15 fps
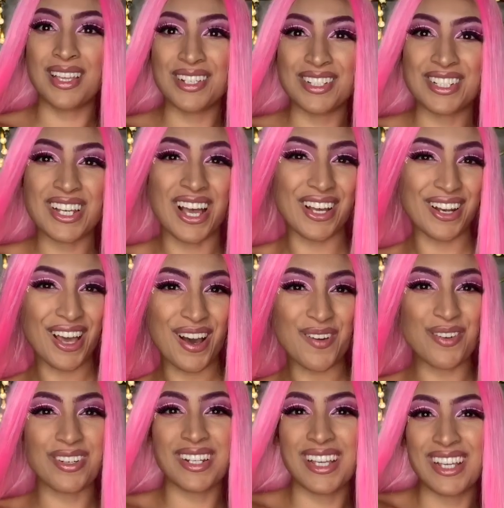Shout out.
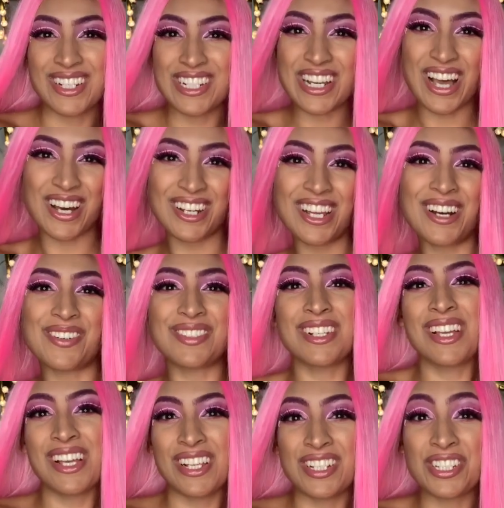Shout out.
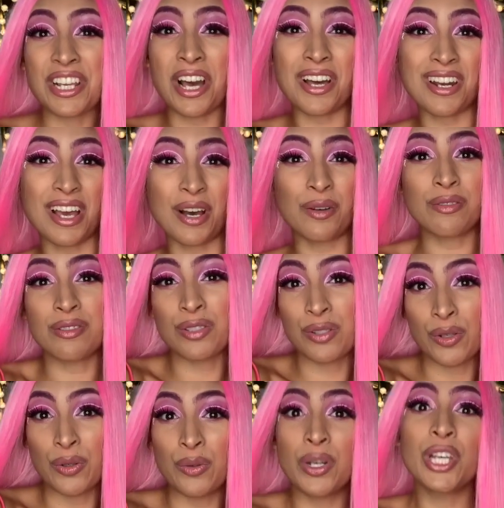Shout out
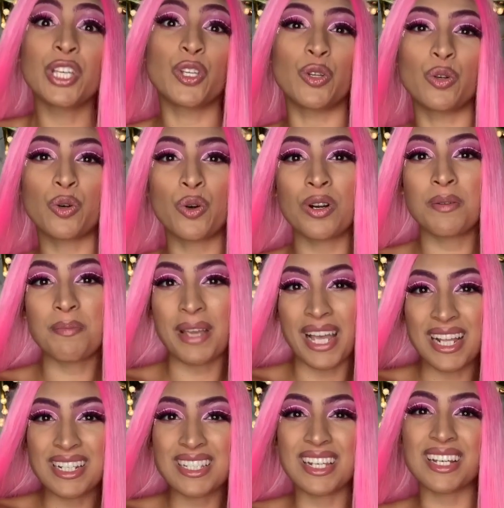to Unicorn
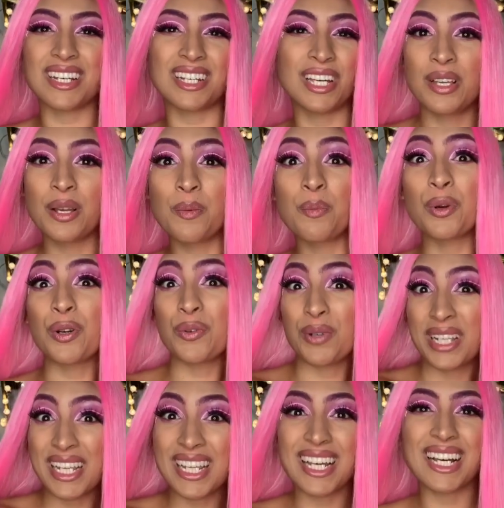Panda,
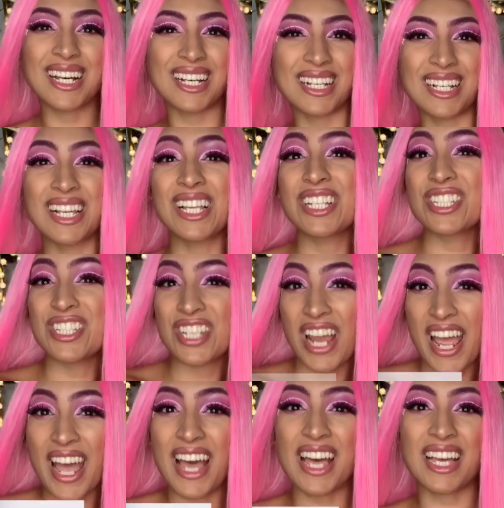Maria,
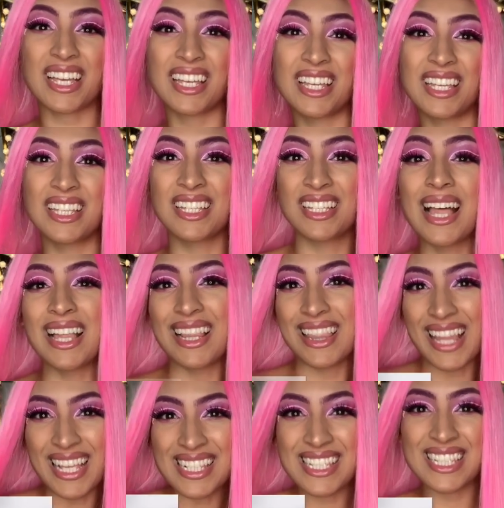Jack,
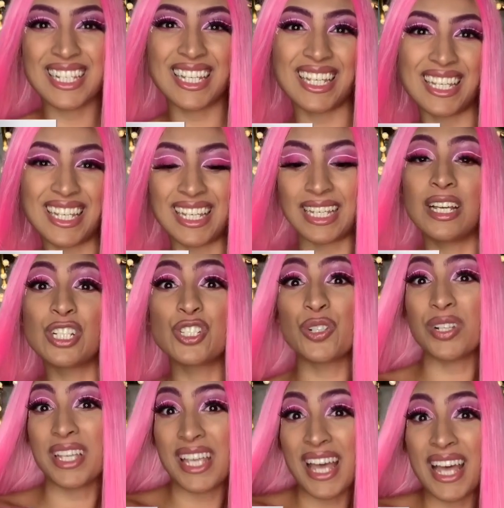Leslie,
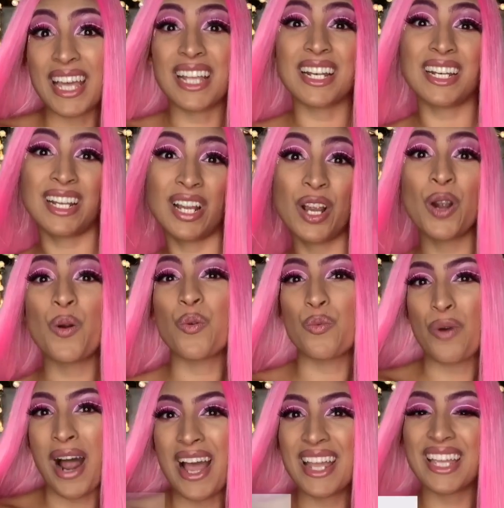Juliet,
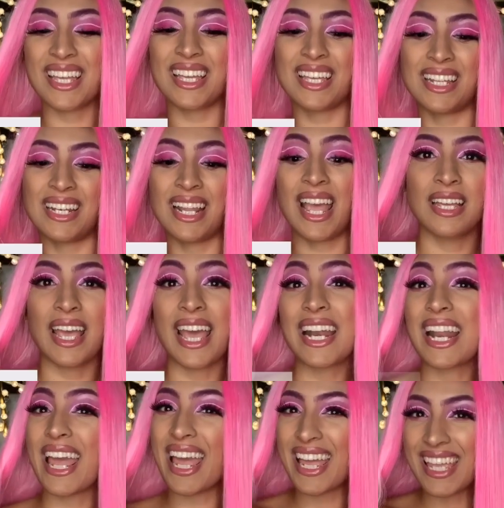Ryan, and
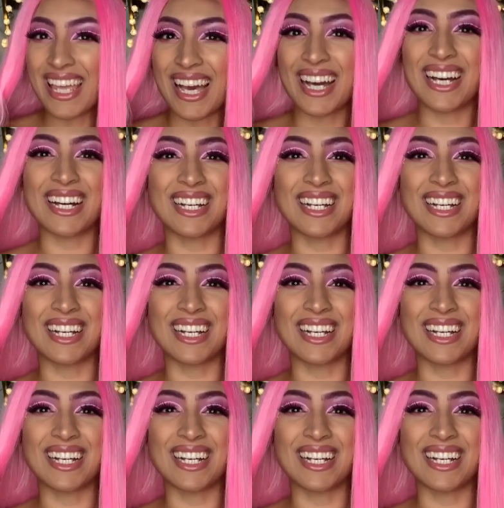Aya.